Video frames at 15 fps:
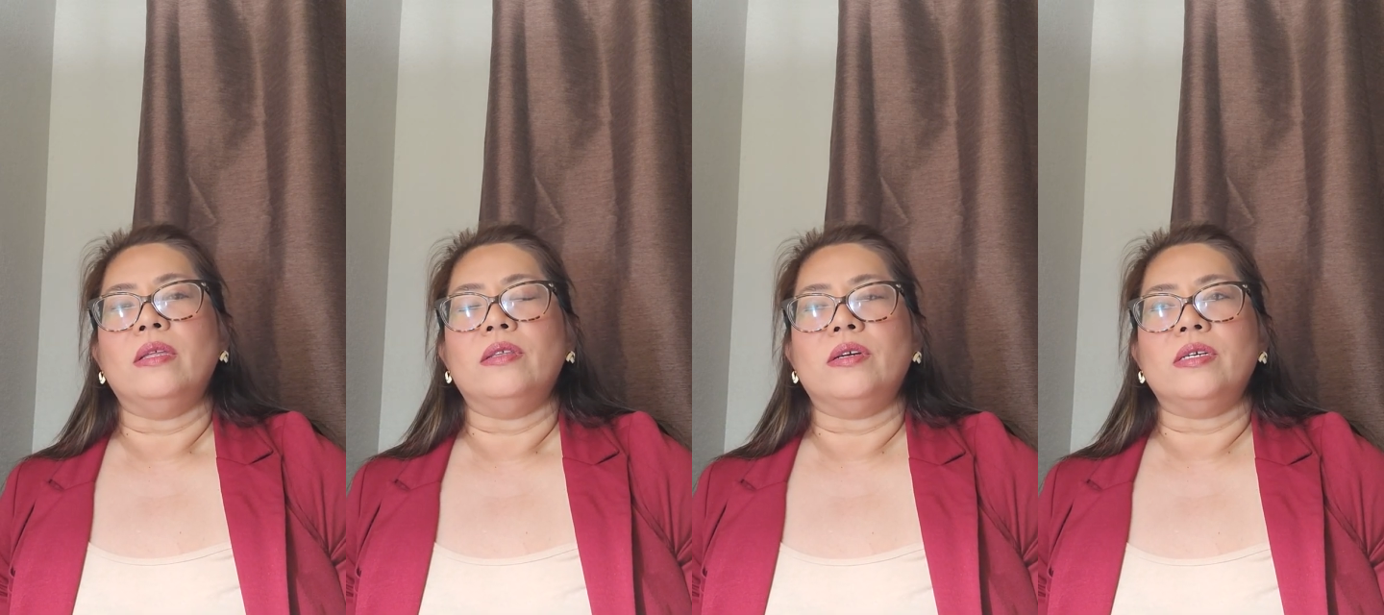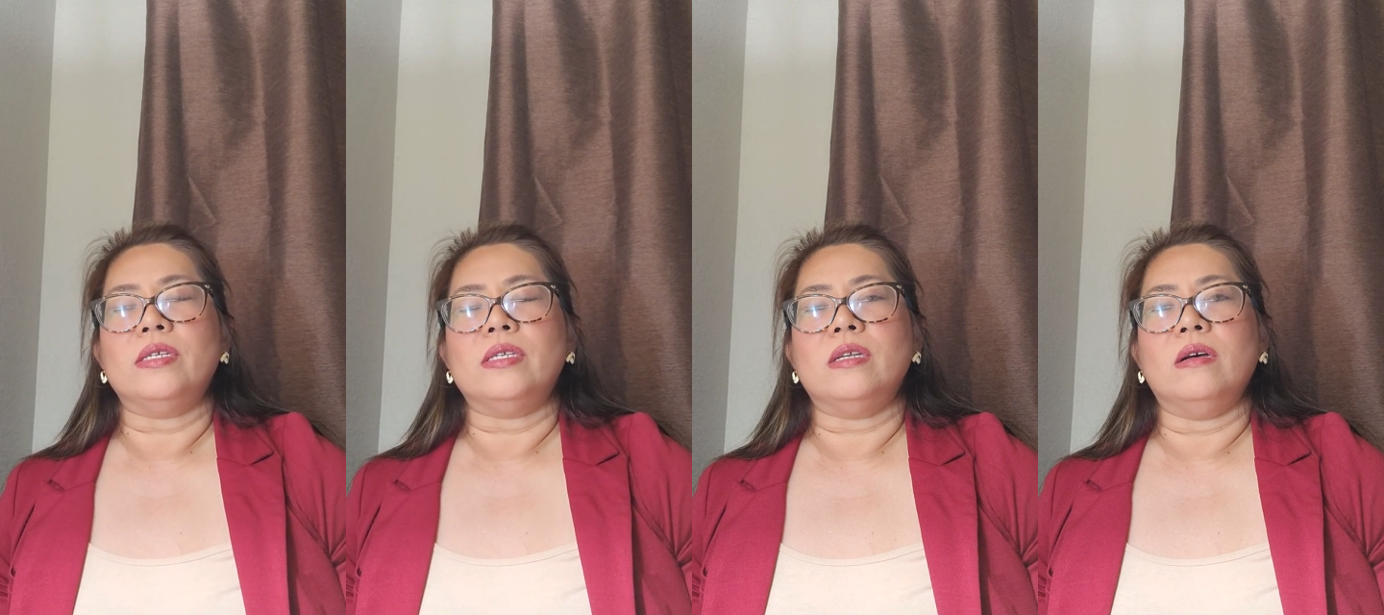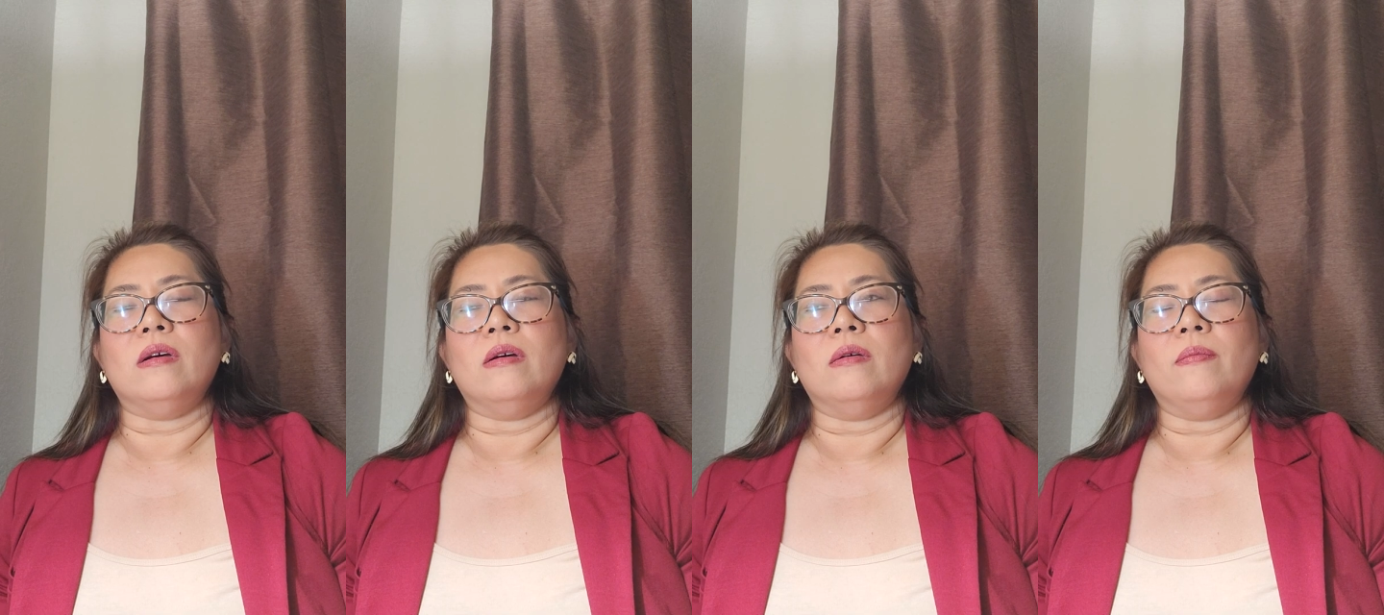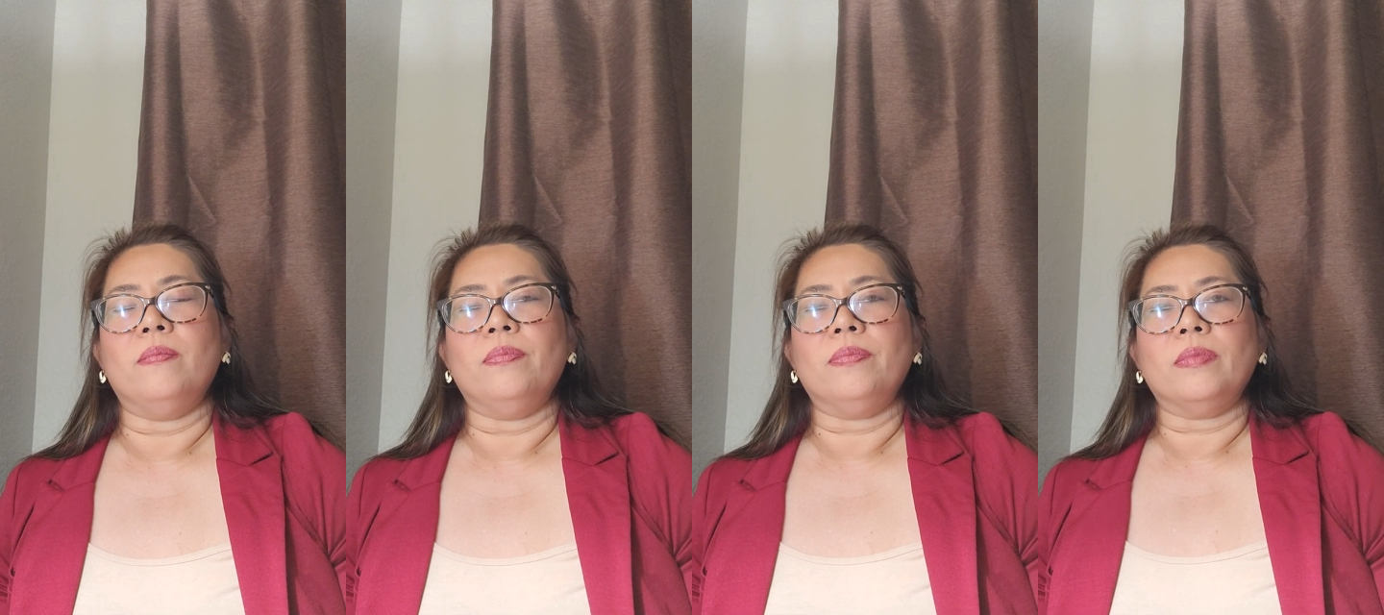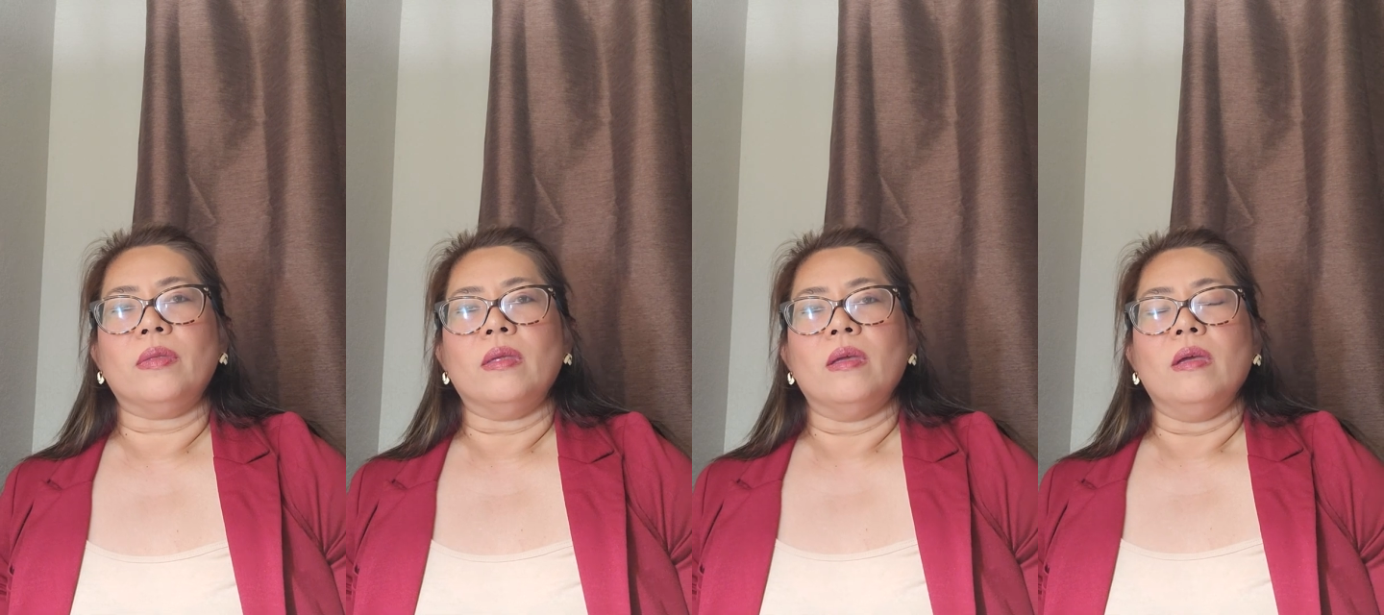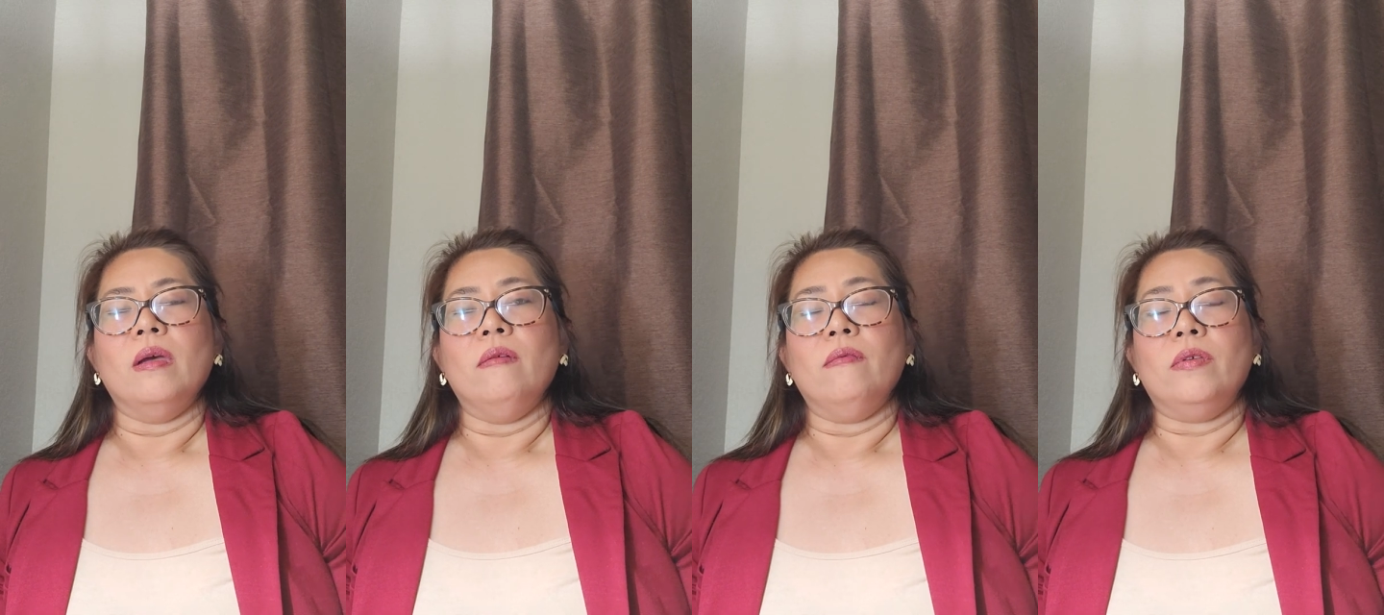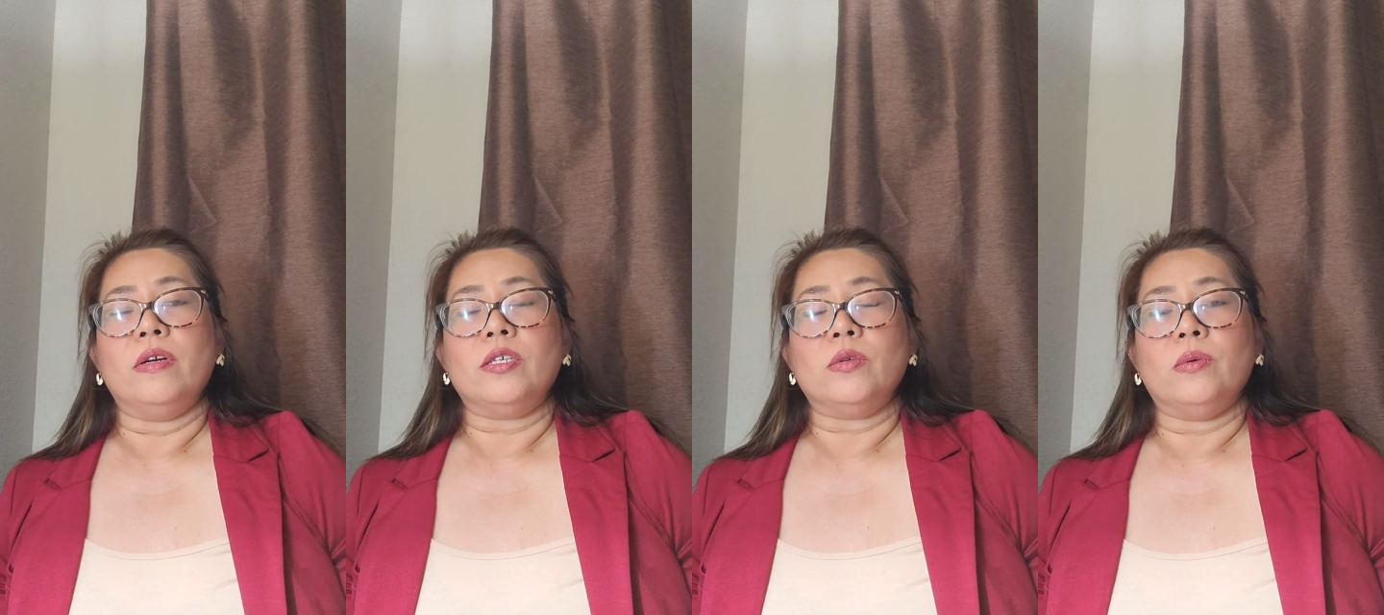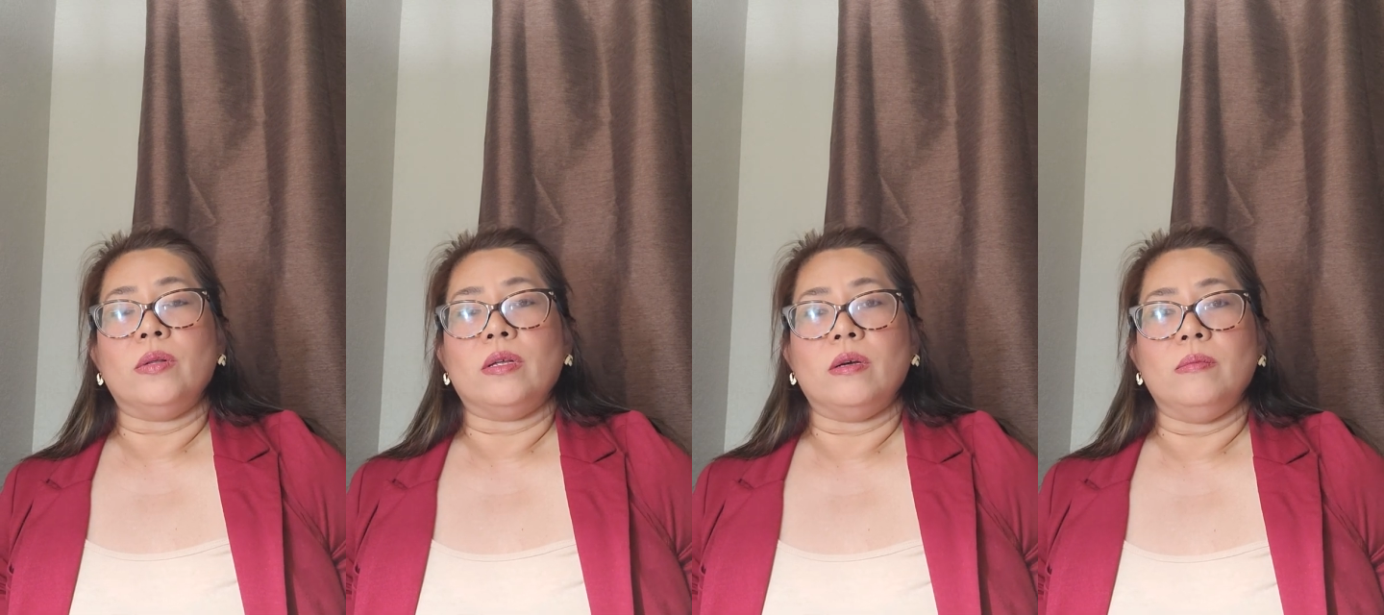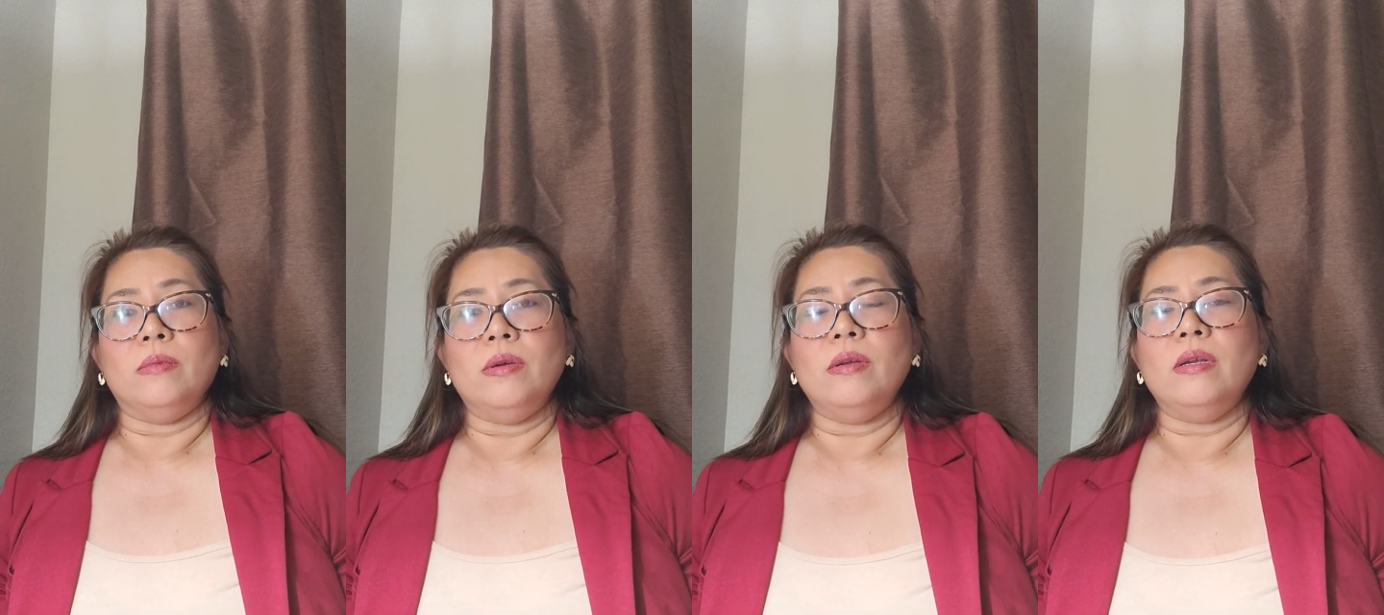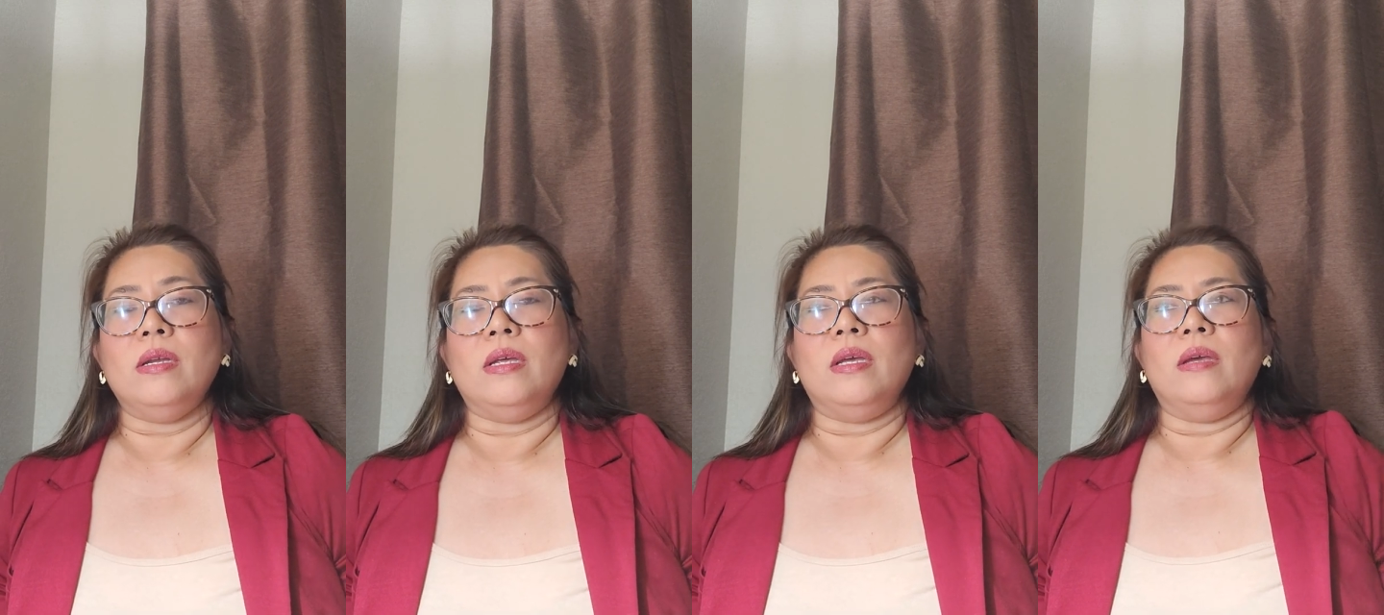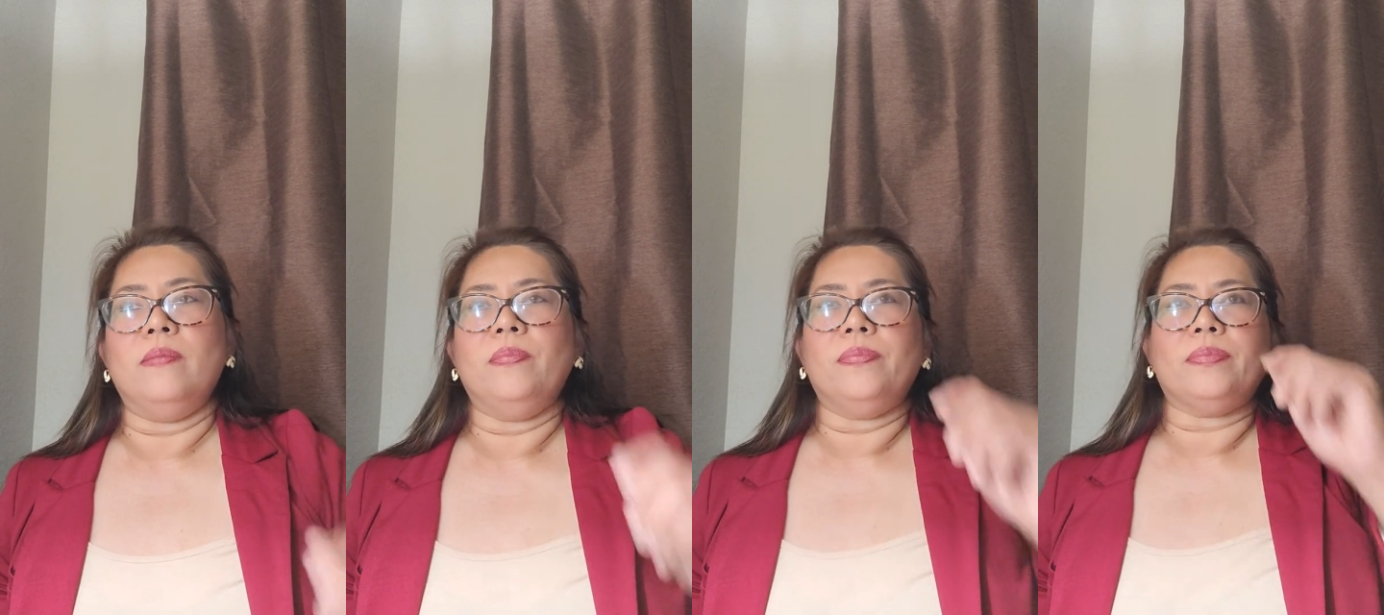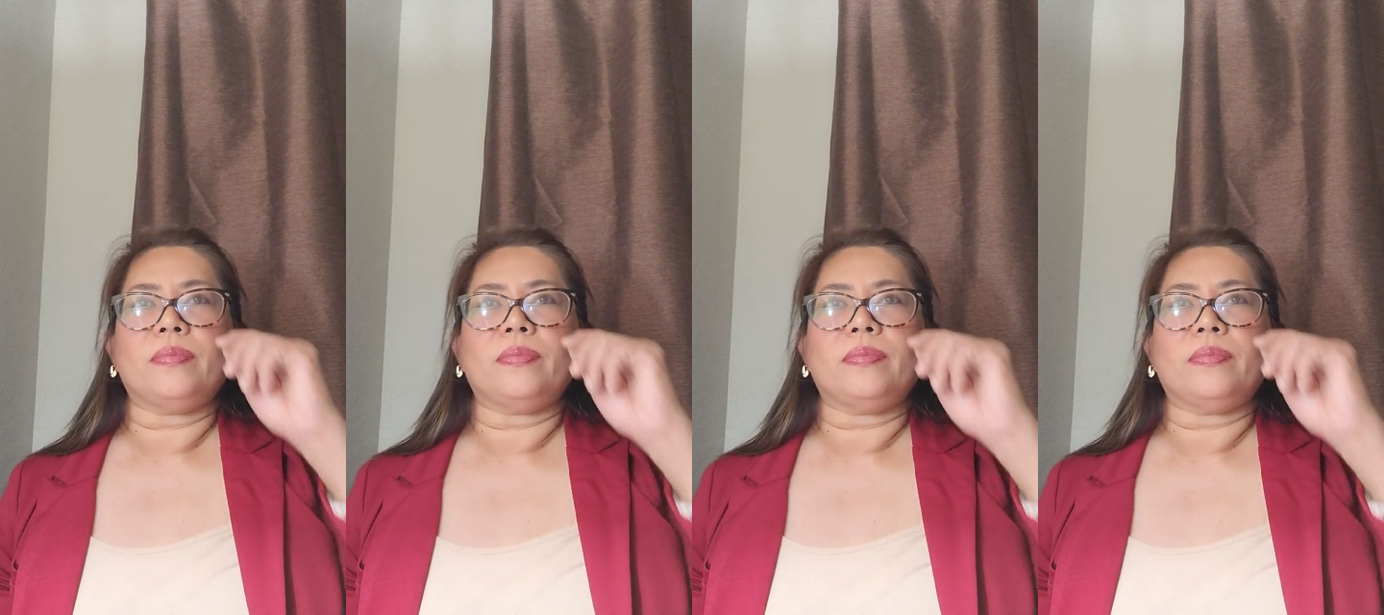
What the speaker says: There's the virtual community.